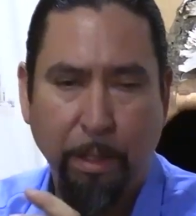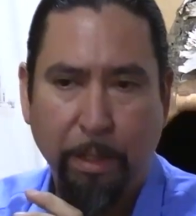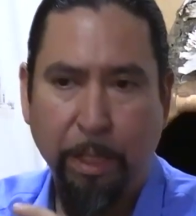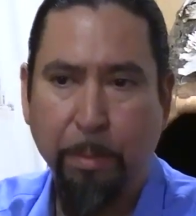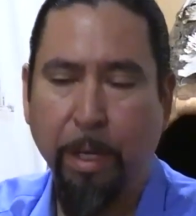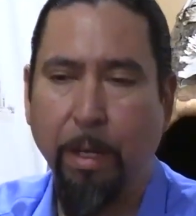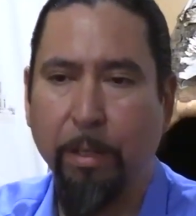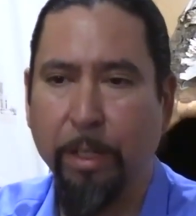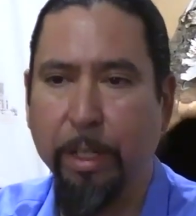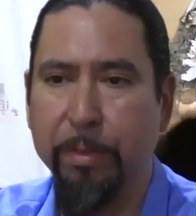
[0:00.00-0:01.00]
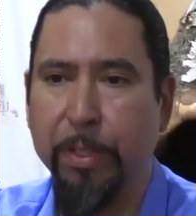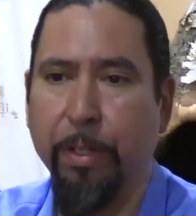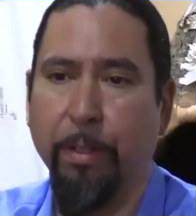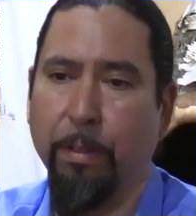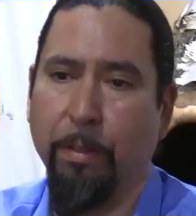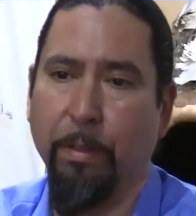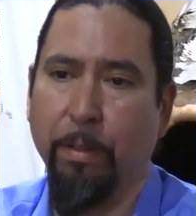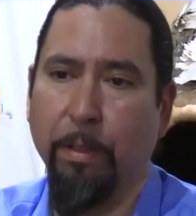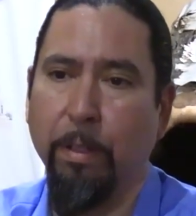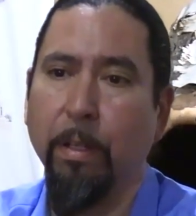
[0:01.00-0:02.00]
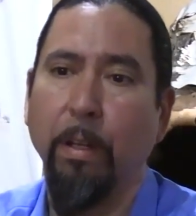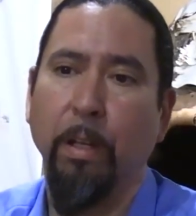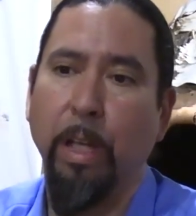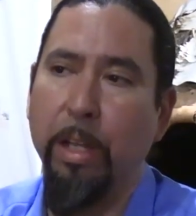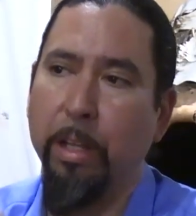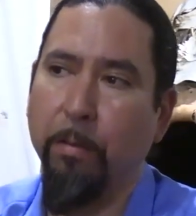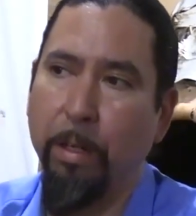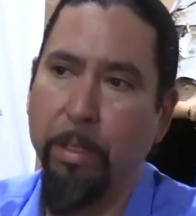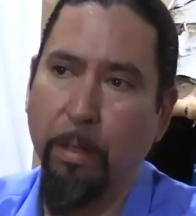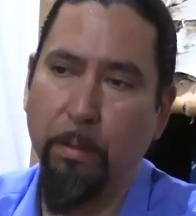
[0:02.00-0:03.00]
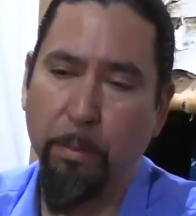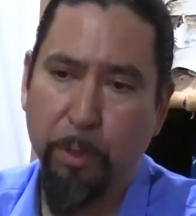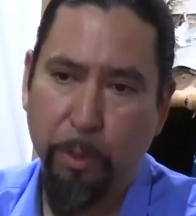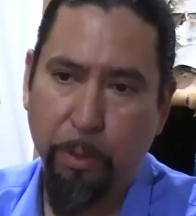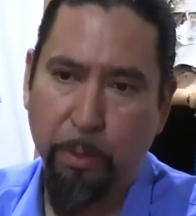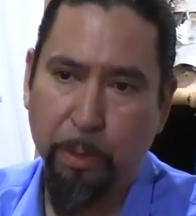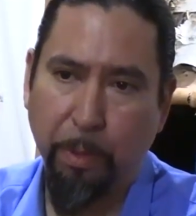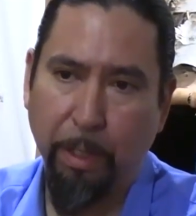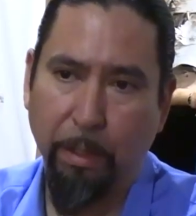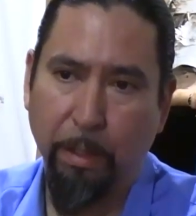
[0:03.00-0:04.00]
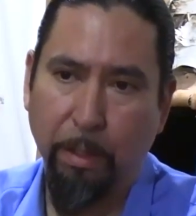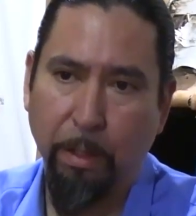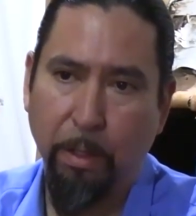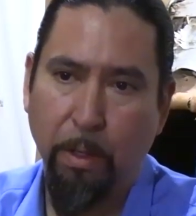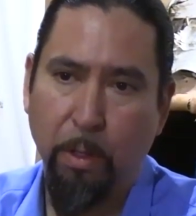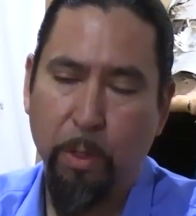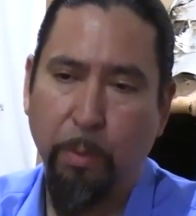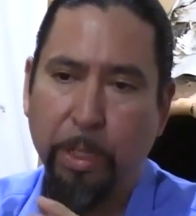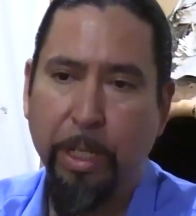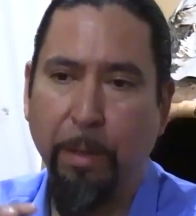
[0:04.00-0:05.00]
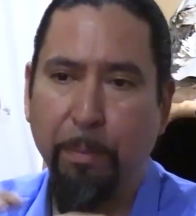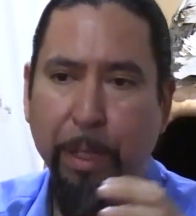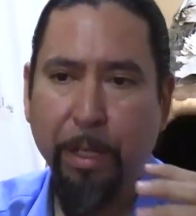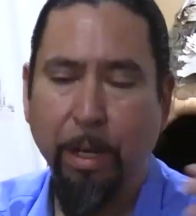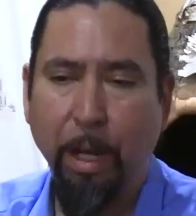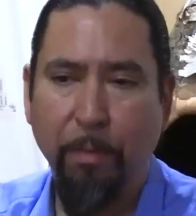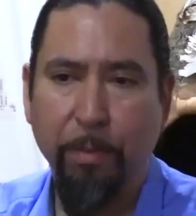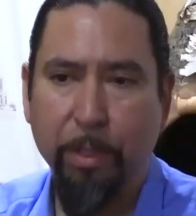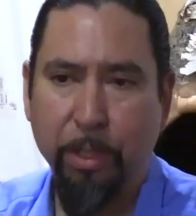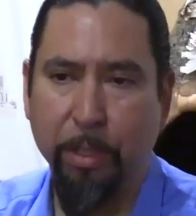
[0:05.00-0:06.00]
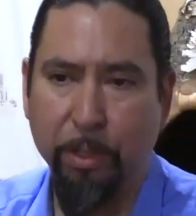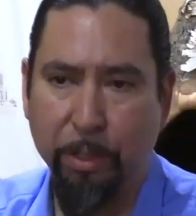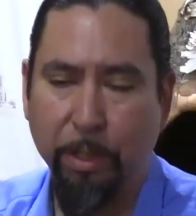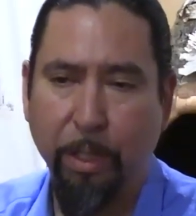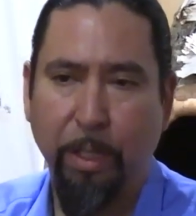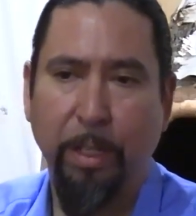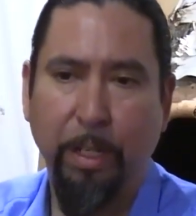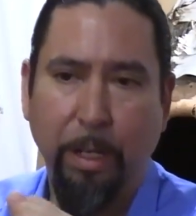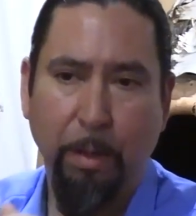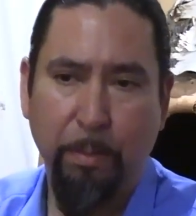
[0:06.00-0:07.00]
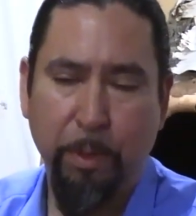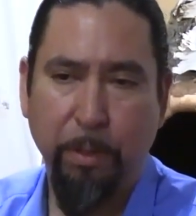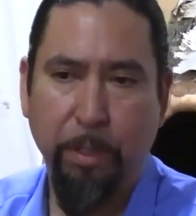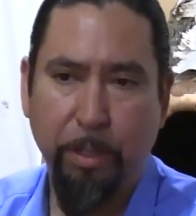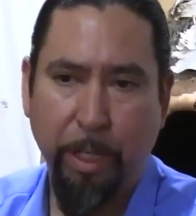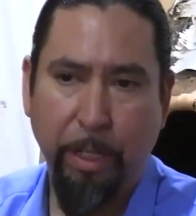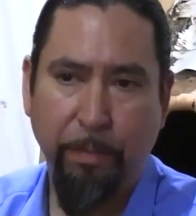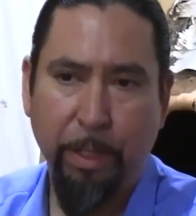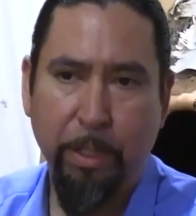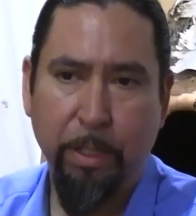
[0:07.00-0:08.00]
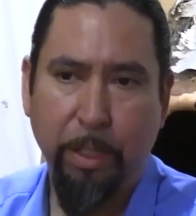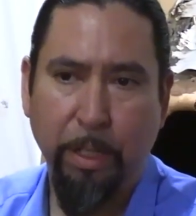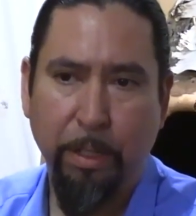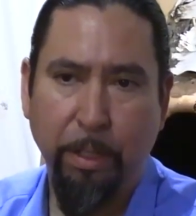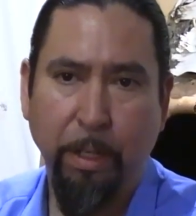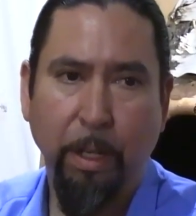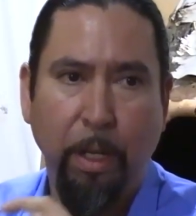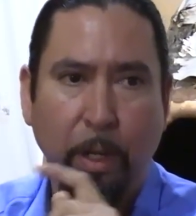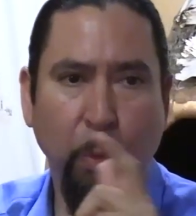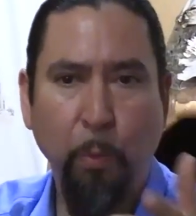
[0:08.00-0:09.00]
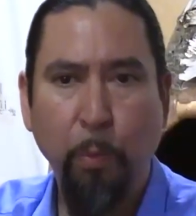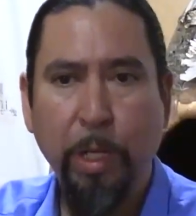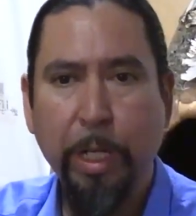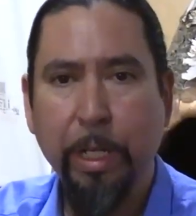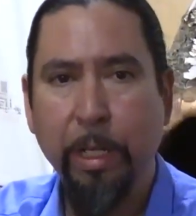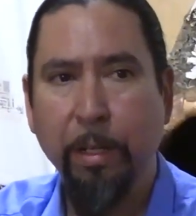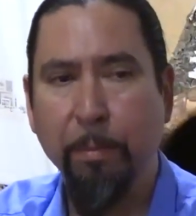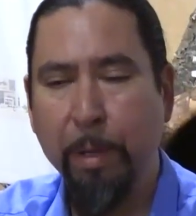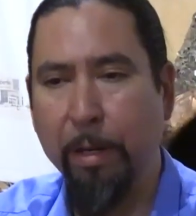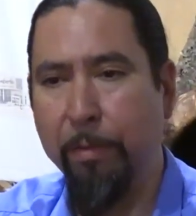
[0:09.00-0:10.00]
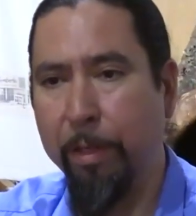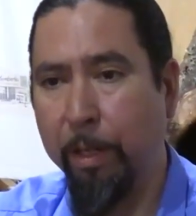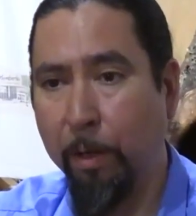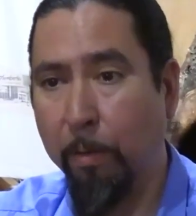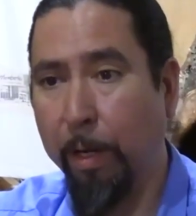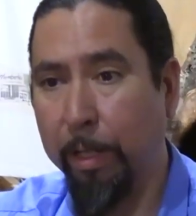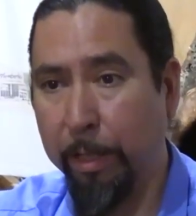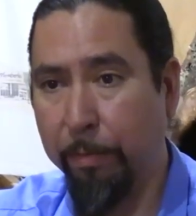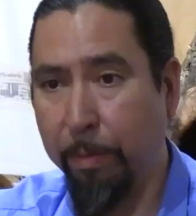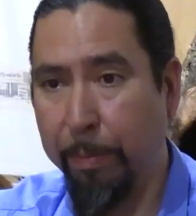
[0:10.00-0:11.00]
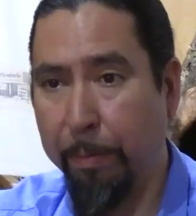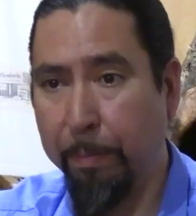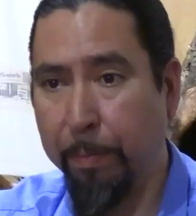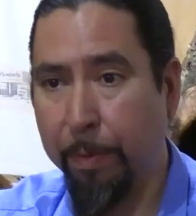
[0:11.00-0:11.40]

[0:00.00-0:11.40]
they buy all their gifts here. And they'll rent our rooms too as well. So when you get big conferences that come to the Trade and Convention Center, we benefit greatly from them.